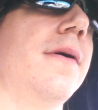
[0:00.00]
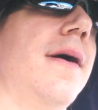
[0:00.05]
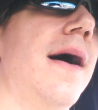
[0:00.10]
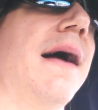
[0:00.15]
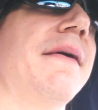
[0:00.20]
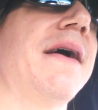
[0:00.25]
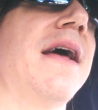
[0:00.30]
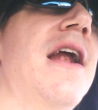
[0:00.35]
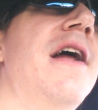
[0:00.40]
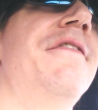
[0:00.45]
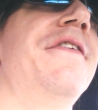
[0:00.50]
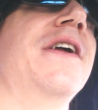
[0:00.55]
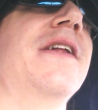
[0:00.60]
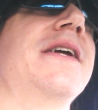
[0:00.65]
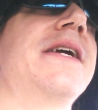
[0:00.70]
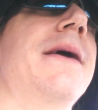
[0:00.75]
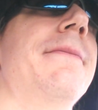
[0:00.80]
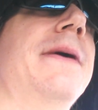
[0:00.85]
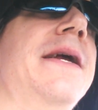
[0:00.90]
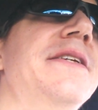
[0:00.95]
got a
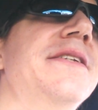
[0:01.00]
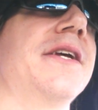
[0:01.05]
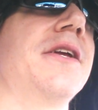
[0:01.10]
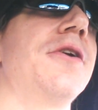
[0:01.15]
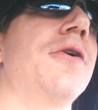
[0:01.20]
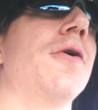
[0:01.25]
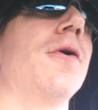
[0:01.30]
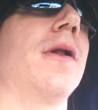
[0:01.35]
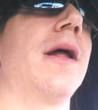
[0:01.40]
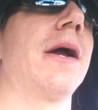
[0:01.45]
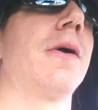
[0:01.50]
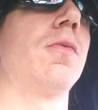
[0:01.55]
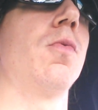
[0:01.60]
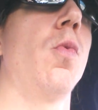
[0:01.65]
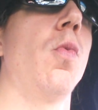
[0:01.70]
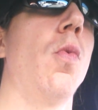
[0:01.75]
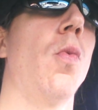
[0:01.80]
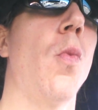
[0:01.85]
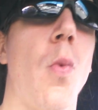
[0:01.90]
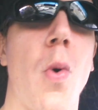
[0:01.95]
feeling it means that you're like
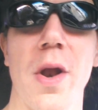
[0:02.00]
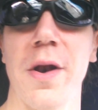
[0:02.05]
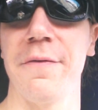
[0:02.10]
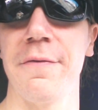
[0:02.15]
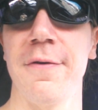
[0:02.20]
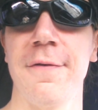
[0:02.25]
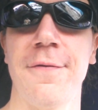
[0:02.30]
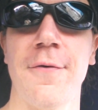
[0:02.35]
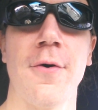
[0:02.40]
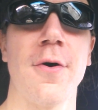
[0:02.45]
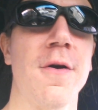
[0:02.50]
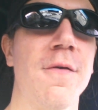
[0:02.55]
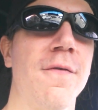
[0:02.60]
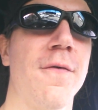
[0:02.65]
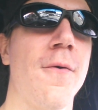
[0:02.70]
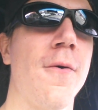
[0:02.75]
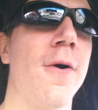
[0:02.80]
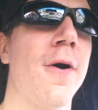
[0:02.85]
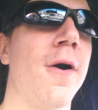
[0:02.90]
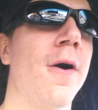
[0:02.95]
one of the
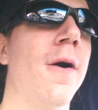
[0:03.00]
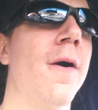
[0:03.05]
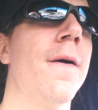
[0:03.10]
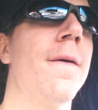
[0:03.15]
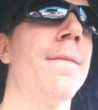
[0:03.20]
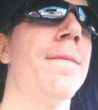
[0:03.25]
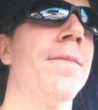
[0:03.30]
44.